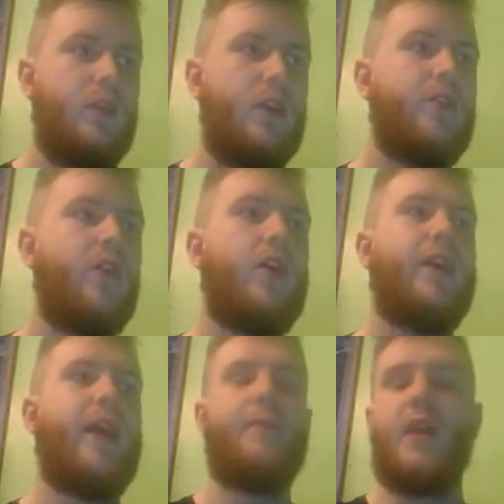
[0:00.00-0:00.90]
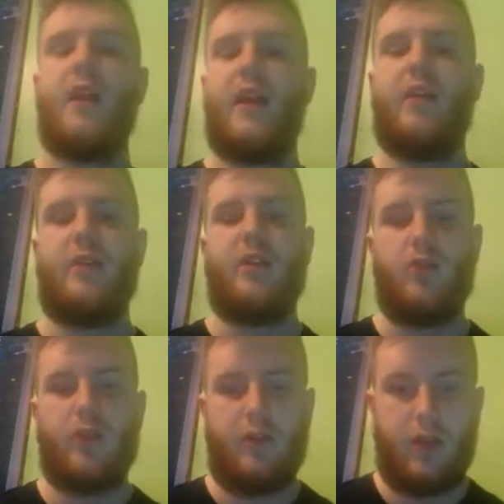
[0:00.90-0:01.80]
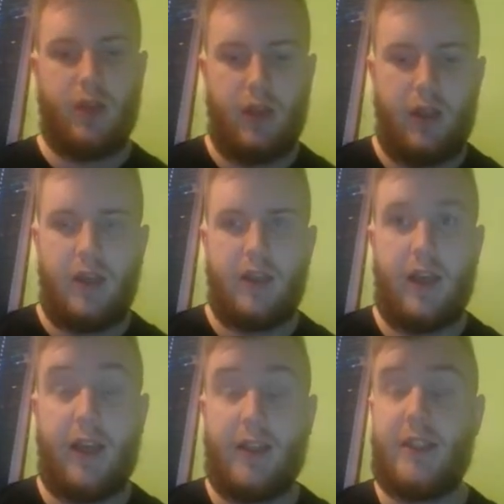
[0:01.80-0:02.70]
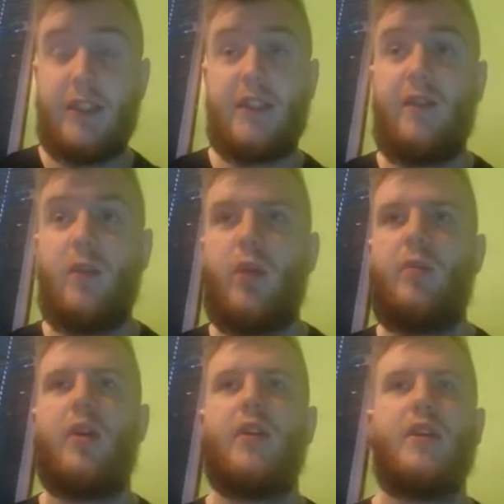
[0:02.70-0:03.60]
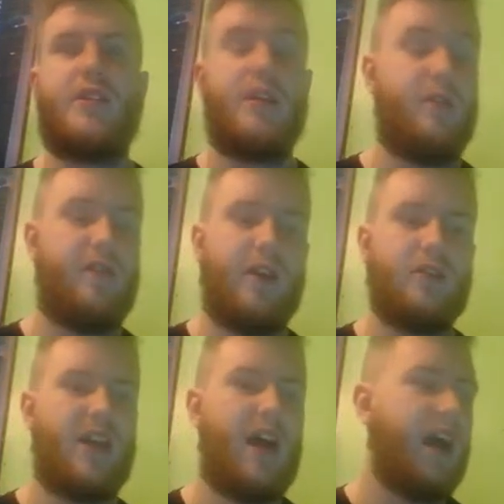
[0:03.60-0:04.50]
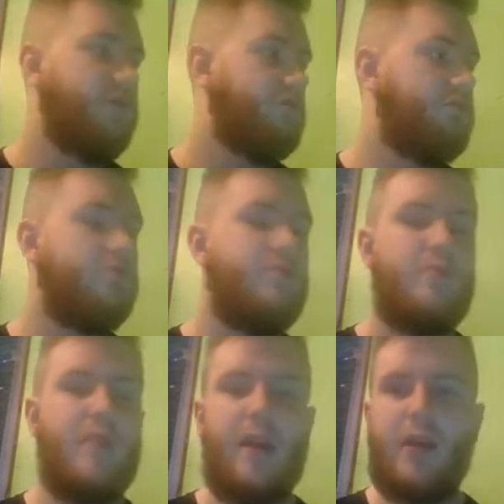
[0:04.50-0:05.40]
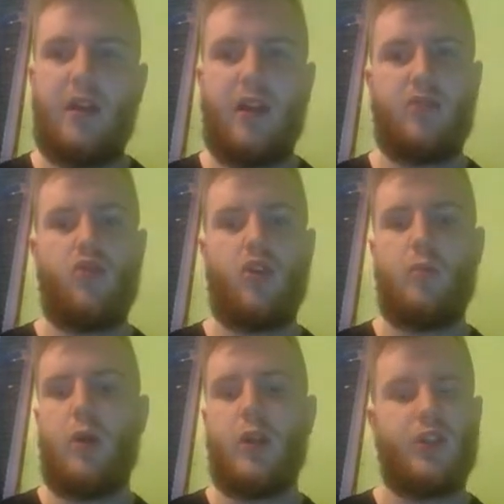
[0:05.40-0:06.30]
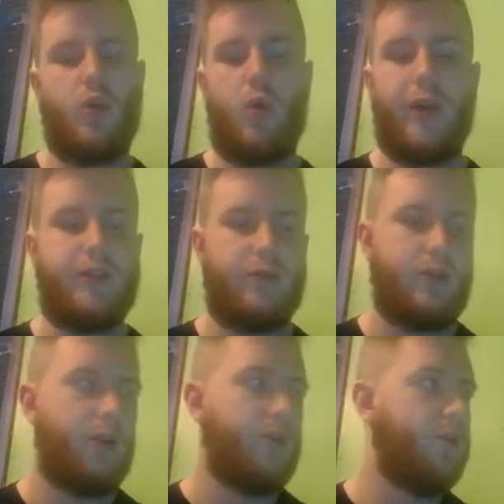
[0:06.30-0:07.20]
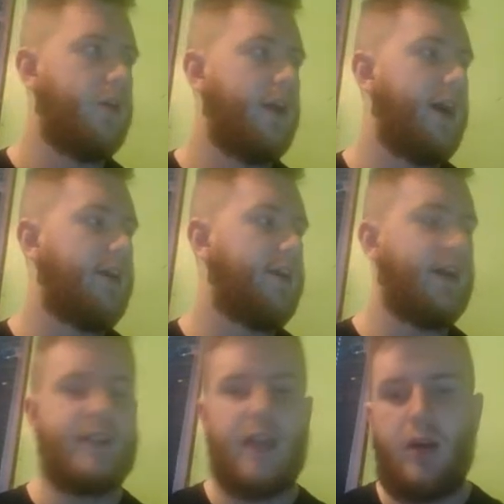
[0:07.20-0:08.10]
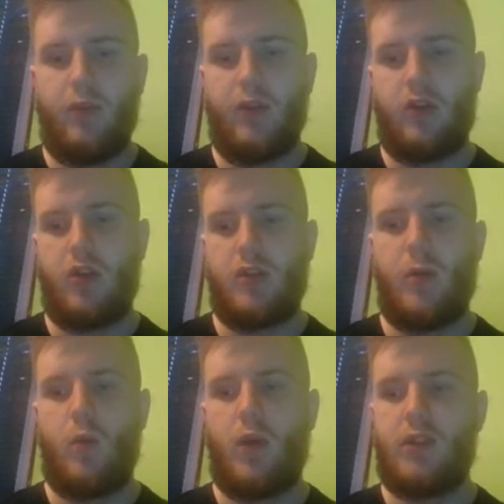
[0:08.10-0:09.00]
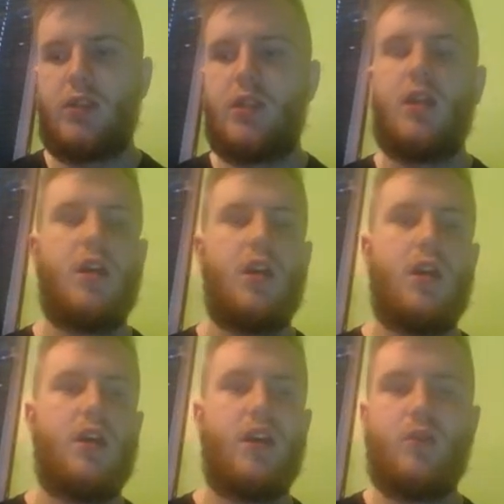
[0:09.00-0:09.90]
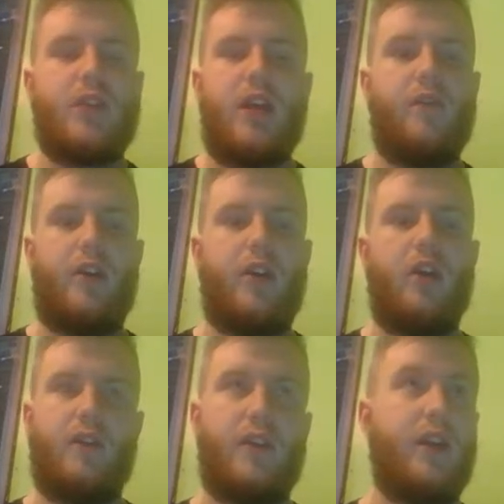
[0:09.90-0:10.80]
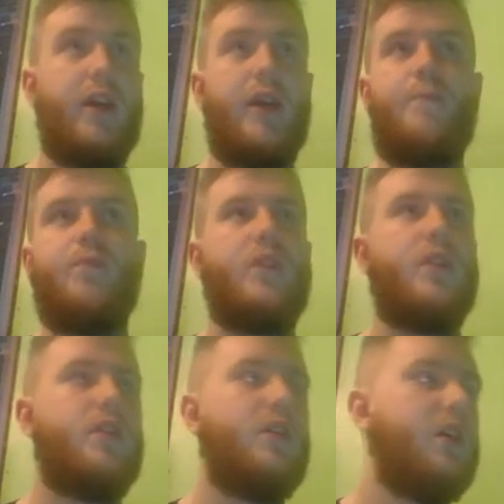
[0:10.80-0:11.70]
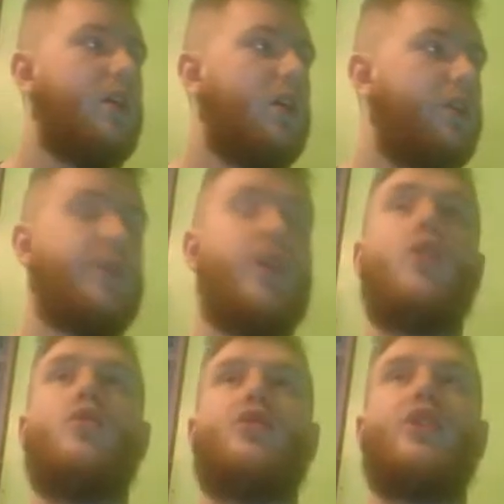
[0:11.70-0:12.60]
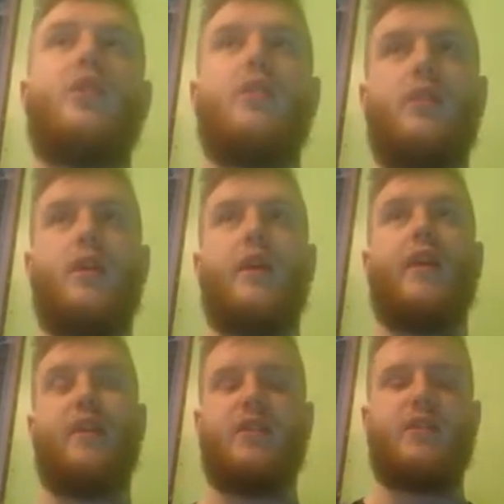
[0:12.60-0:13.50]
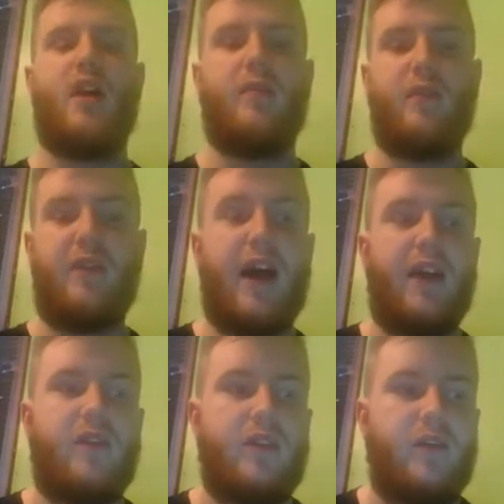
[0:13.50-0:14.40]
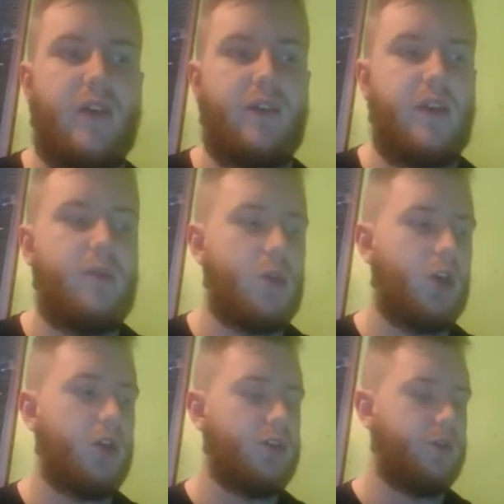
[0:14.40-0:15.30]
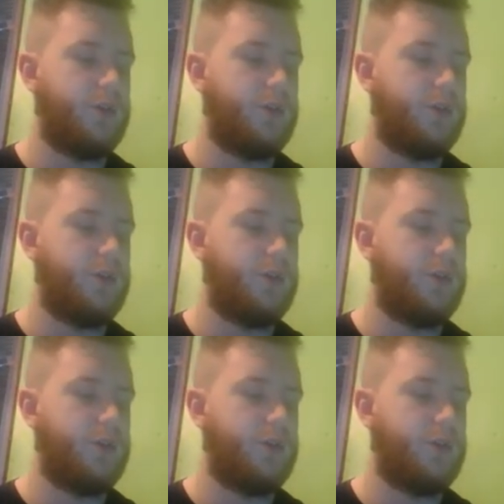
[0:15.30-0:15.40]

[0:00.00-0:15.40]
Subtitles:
Talking APA Showdown season 7, where I'm currently in semi-finals, I maybe clicked Rock Polish twice with Groudon, and I set up in the Crosmo once. I don't set up very often. Obviously Holucha, I think I set up five games with Holucha, which